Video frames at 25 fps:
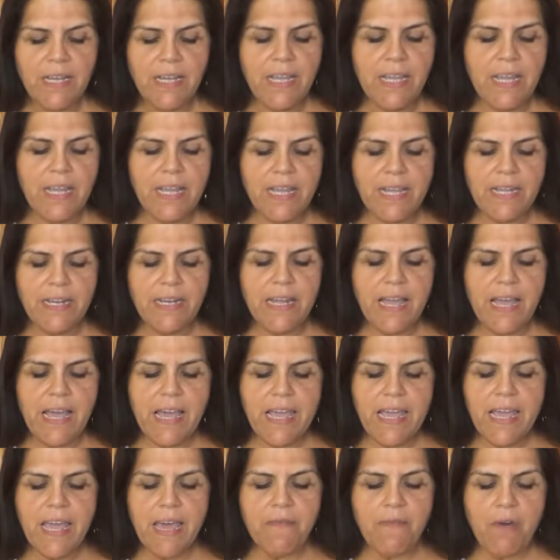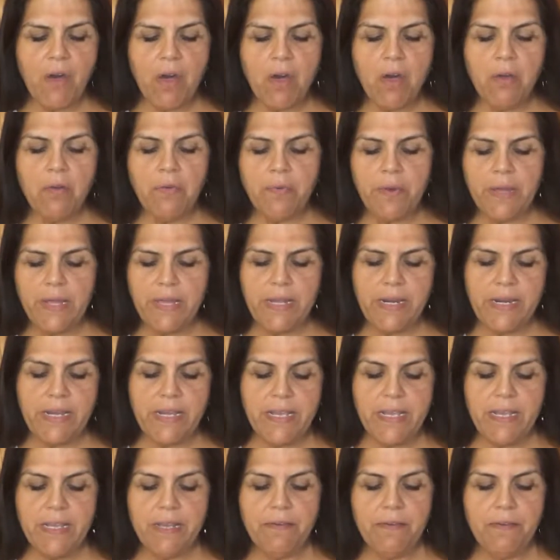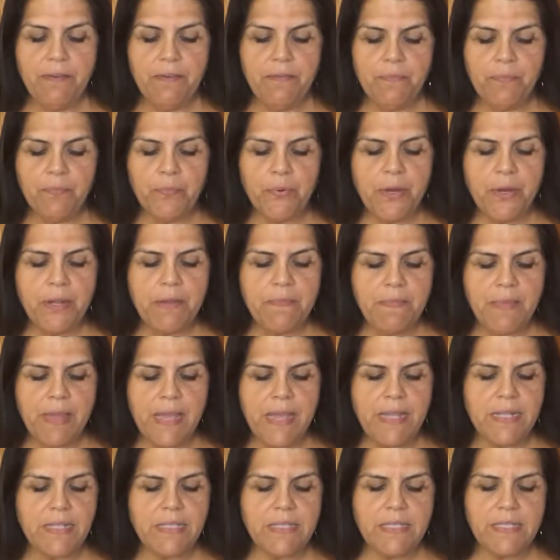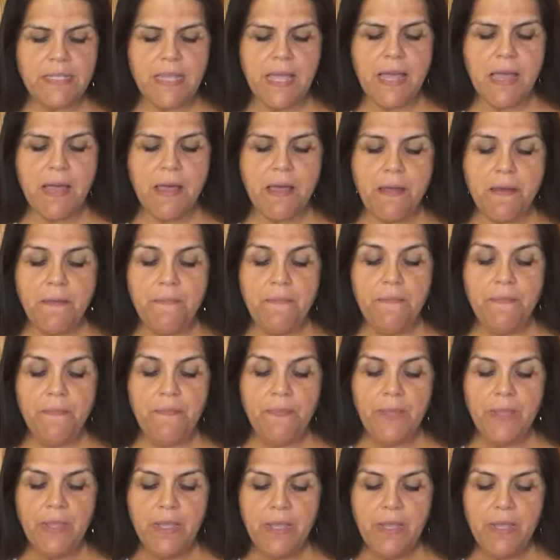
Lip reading: And I have already pre-made some,